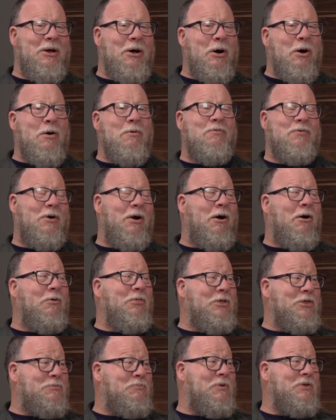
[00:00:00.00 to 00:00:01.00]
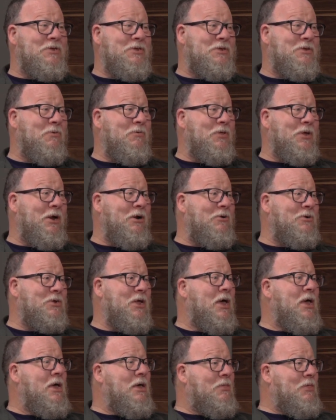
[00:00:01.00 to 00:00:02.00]
overall in this business over the years
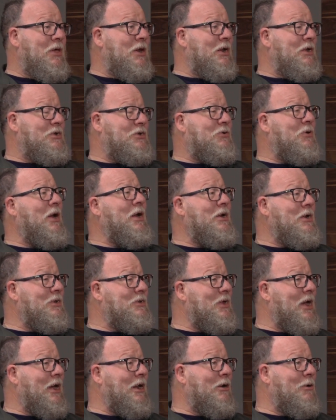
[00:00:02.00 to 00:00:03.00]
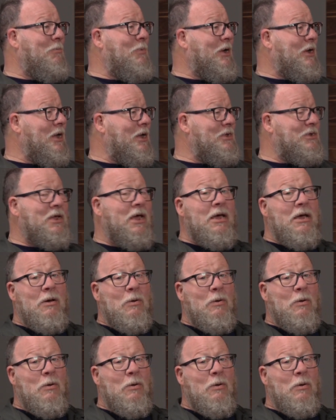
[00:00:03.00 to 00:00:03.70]
than a straight designer, because